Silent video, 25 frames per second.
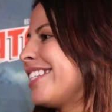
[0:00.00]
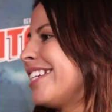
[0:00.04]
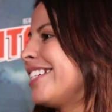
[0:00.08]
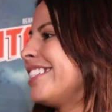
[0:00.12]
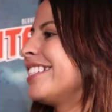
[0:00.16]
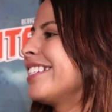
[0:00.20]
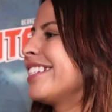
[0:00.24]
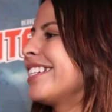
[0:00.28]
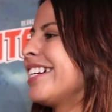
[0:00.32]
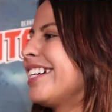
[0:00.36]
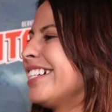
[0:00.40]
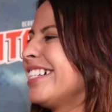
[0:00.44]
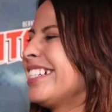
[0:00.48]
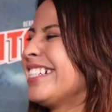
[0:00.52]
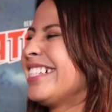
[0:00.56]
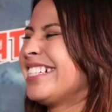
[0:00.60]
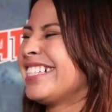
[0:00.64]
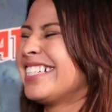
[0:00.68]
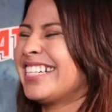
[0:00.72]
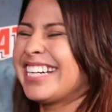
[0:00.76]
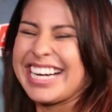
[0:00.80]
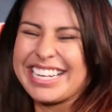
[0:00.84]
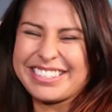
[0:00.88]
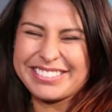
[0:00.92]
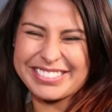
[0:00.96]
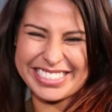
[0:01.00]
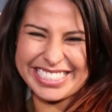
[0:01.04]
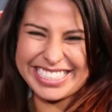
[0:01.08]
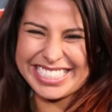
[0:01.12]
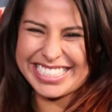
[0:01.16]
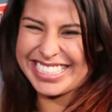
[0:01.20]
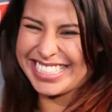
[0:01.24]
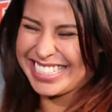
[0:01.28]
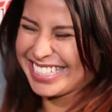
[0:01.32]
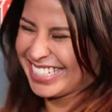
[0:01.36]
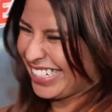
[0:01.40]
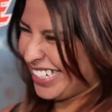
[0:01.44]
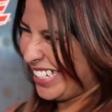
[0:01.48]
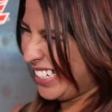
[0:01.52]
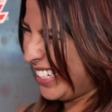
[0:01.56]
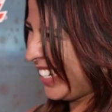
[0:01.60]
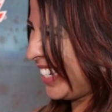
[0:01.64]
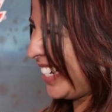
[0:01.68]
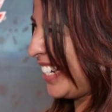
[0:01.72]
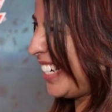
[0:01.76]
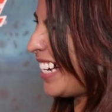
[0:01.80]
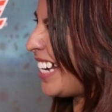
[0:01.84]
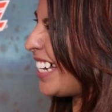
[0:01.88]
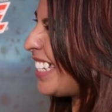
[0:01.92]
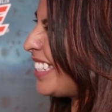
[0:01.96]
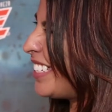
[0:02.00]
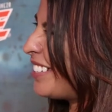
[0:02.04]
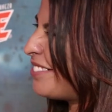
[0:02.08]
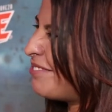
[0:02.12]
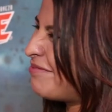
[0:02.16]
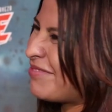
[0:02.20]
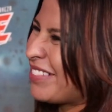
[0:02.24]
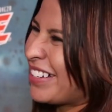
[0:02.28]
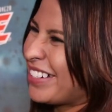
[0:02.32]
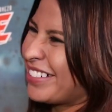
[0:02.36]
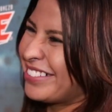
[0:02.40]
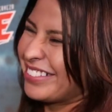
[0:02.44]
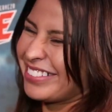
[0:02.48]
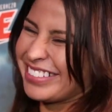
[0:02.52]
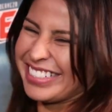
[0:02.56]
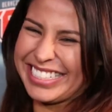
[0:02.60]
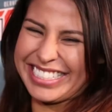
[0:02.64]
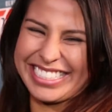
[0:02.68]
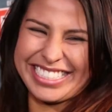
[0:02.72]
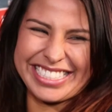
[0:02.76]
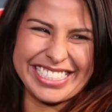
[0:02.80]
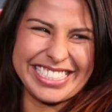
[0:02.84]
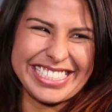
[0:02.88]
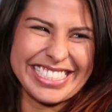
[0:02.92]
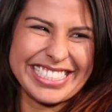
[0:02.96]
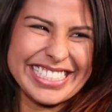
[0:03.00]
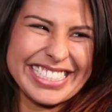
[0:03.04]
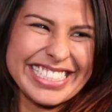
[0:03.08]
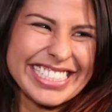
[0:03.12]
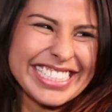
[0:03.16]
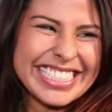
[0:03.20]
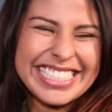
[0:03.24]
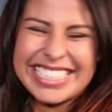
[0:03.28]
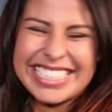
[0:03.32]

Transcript: ten days. Yeah. I love Power Rangers. You